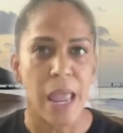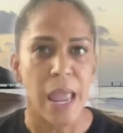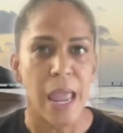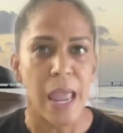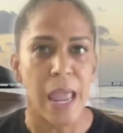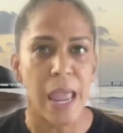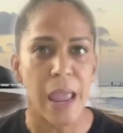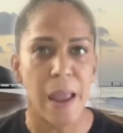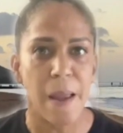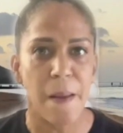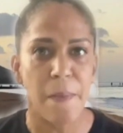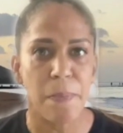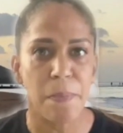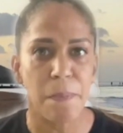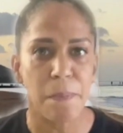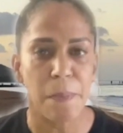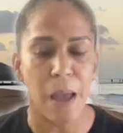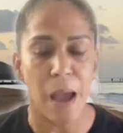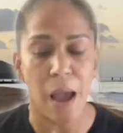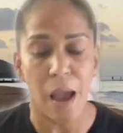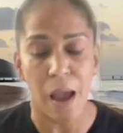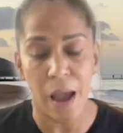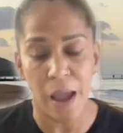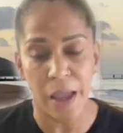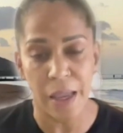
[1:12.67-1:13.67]
And
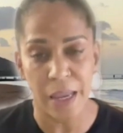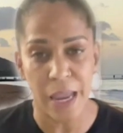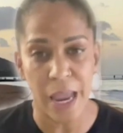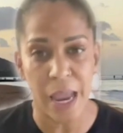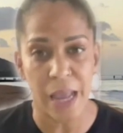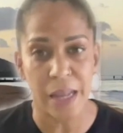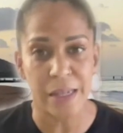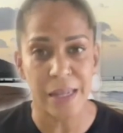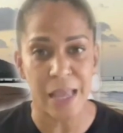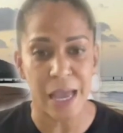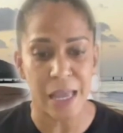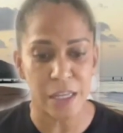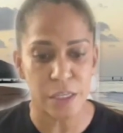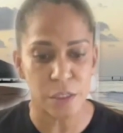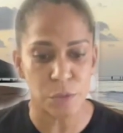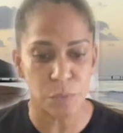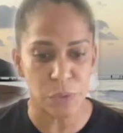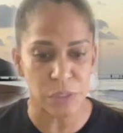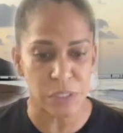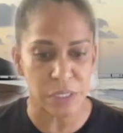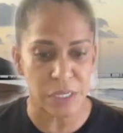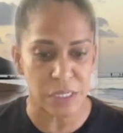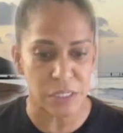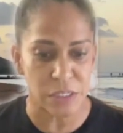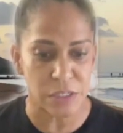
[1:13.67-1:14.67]
again, that is
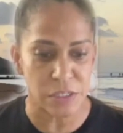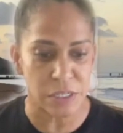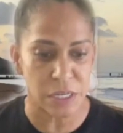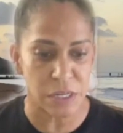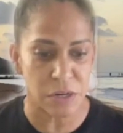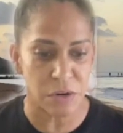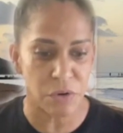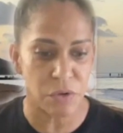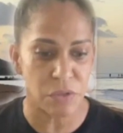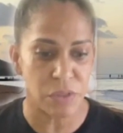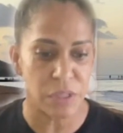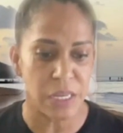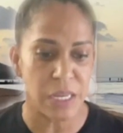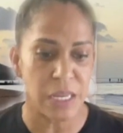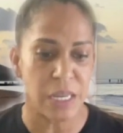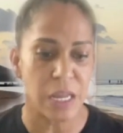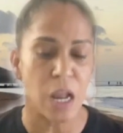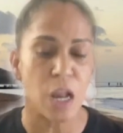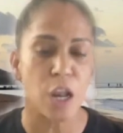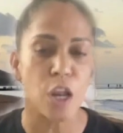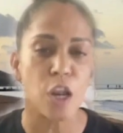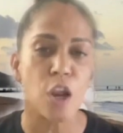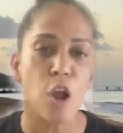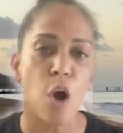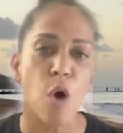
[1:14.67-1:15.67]
what's considered the
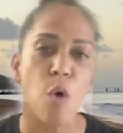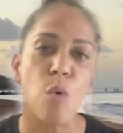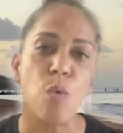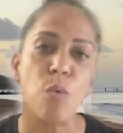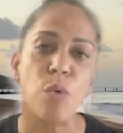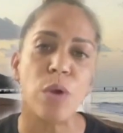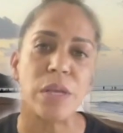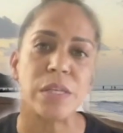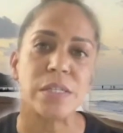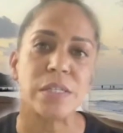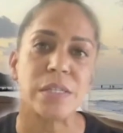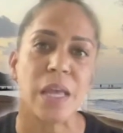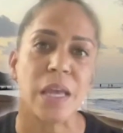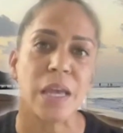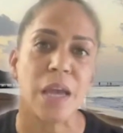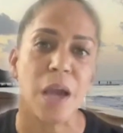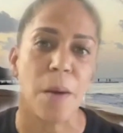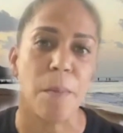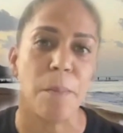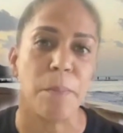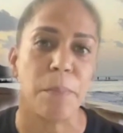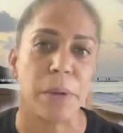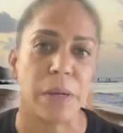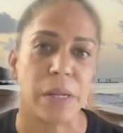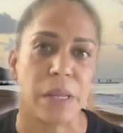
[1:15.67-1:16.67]
low risk
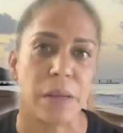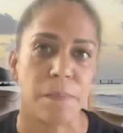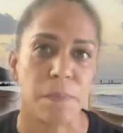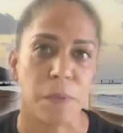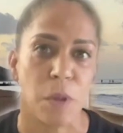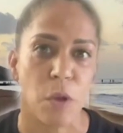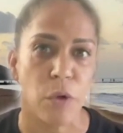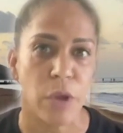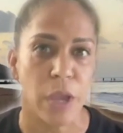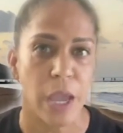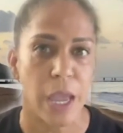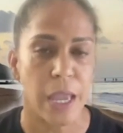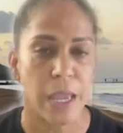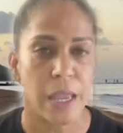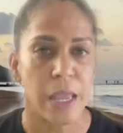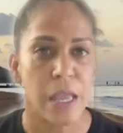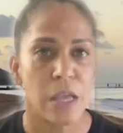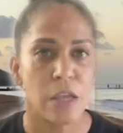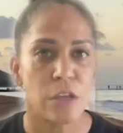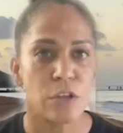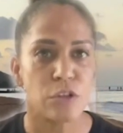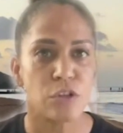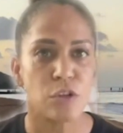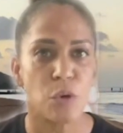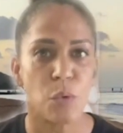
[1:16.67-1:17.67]
company, okay?
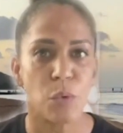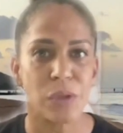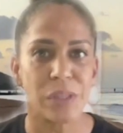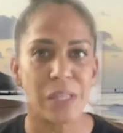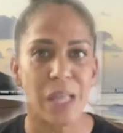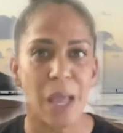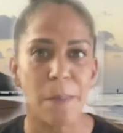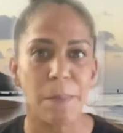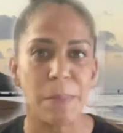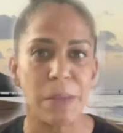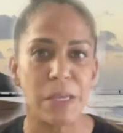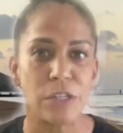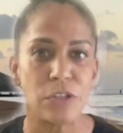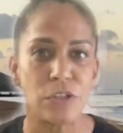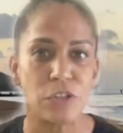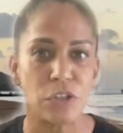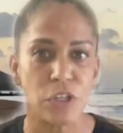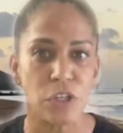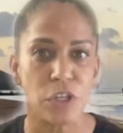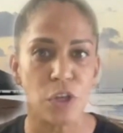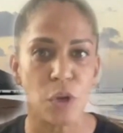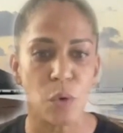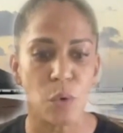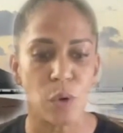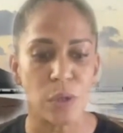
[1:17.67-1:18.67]
So what that means to
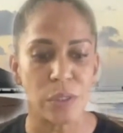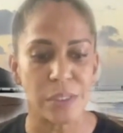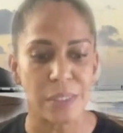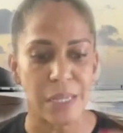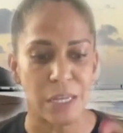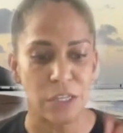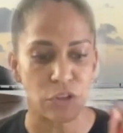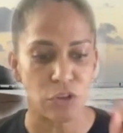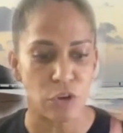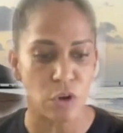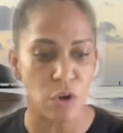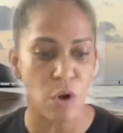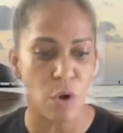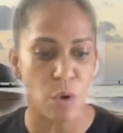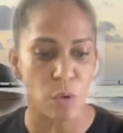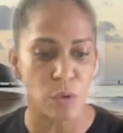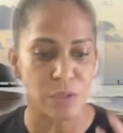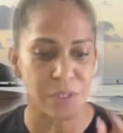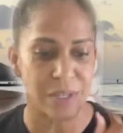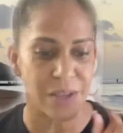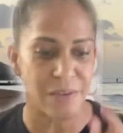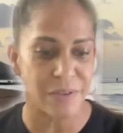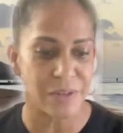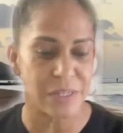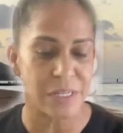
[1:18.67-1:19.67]
you is that's your goal,
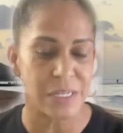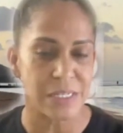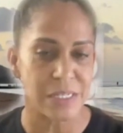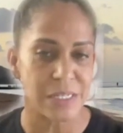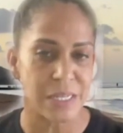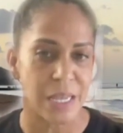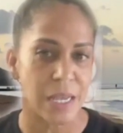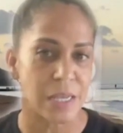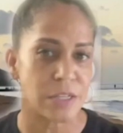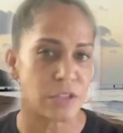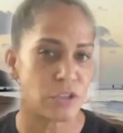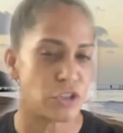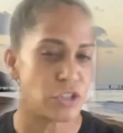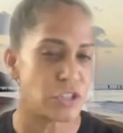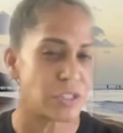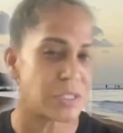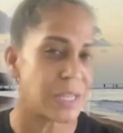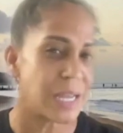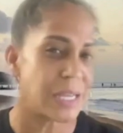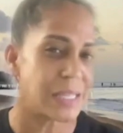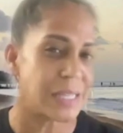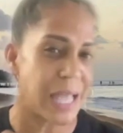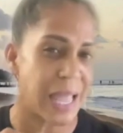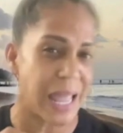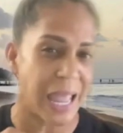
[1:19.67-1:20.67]
76. Just
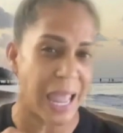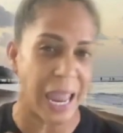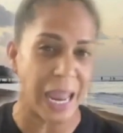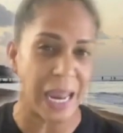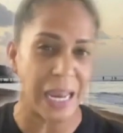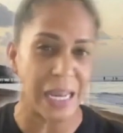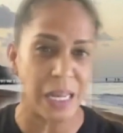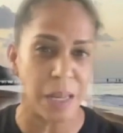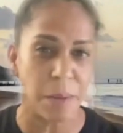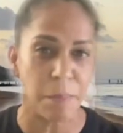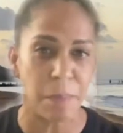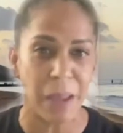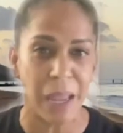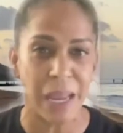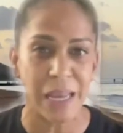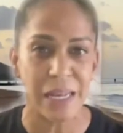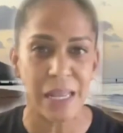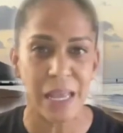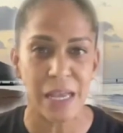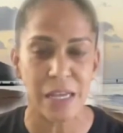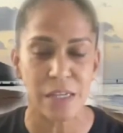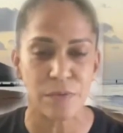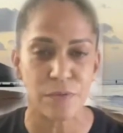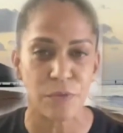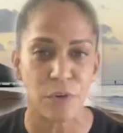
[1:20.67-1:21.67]
like that 80
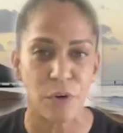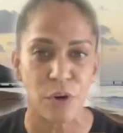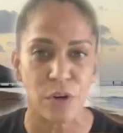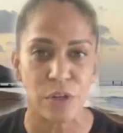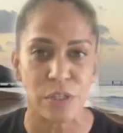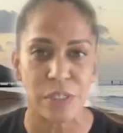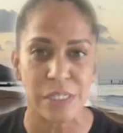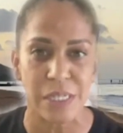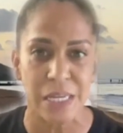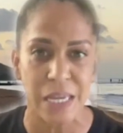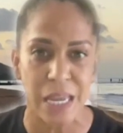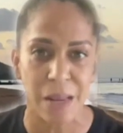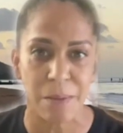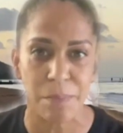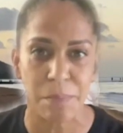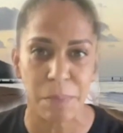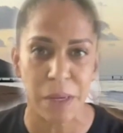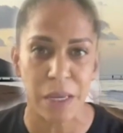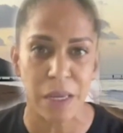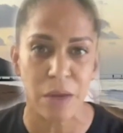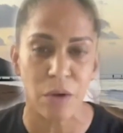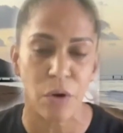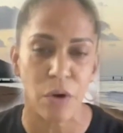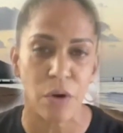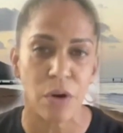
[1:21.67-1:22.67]
paydex for
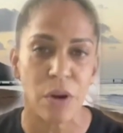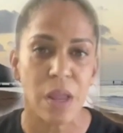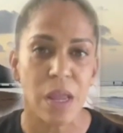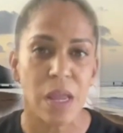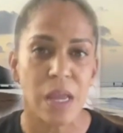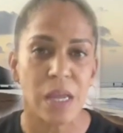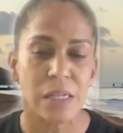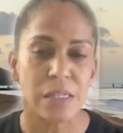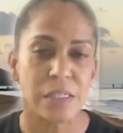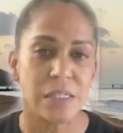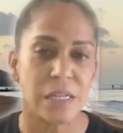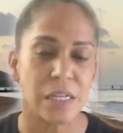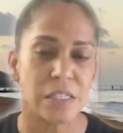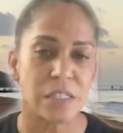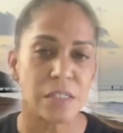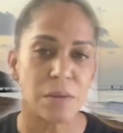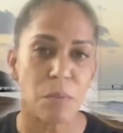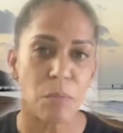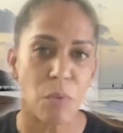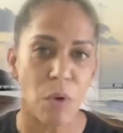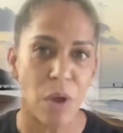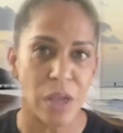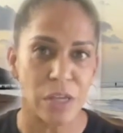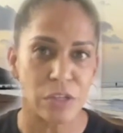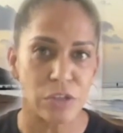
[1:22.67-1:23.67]
DNB or Duns &
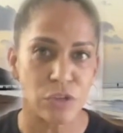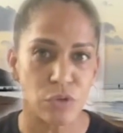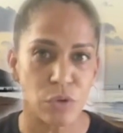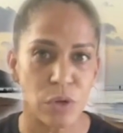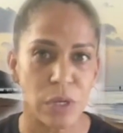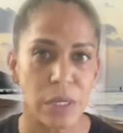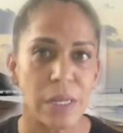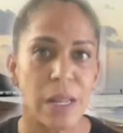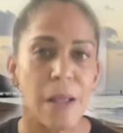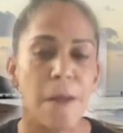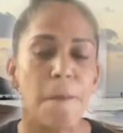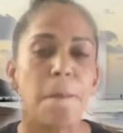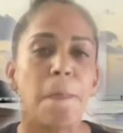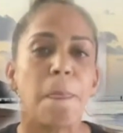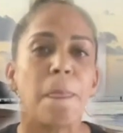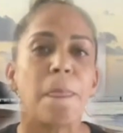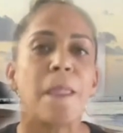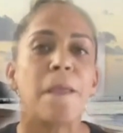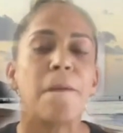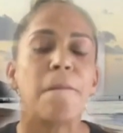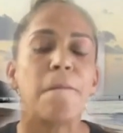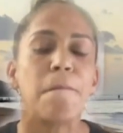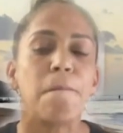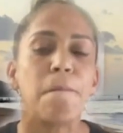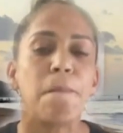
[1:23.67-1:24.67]
Bradstreet,
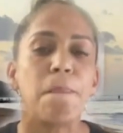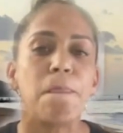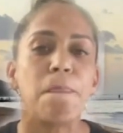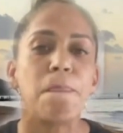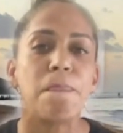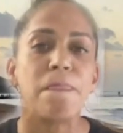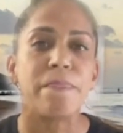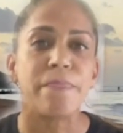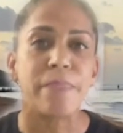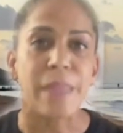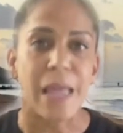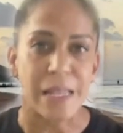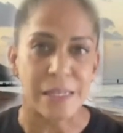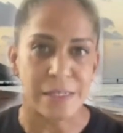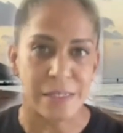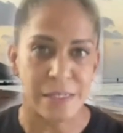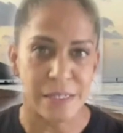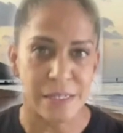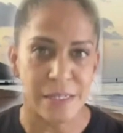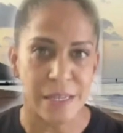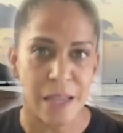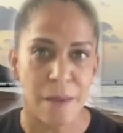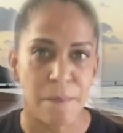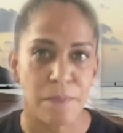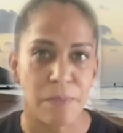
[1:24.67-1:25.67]
that's the
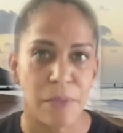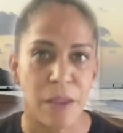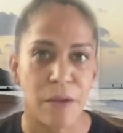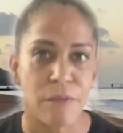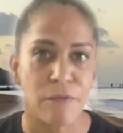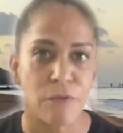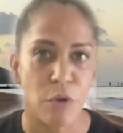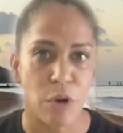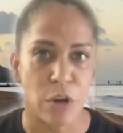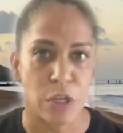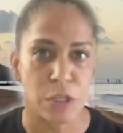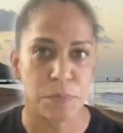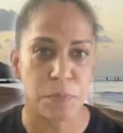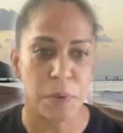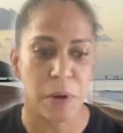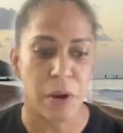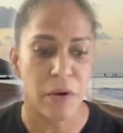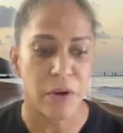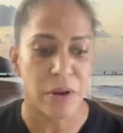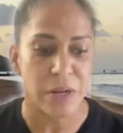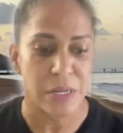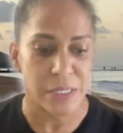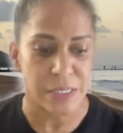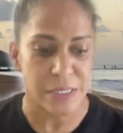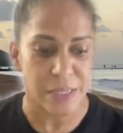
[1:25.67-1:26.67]
same thing for
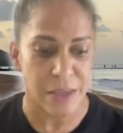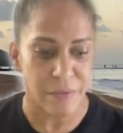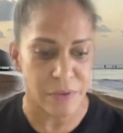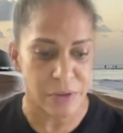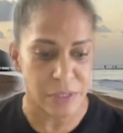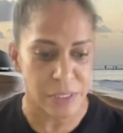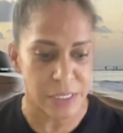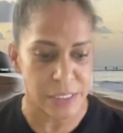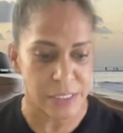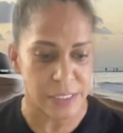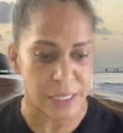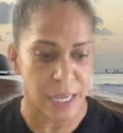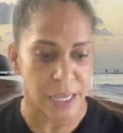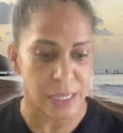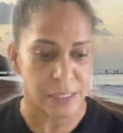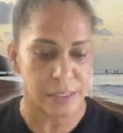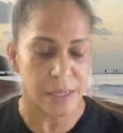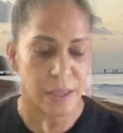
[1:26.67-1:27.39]
Experian, is 76.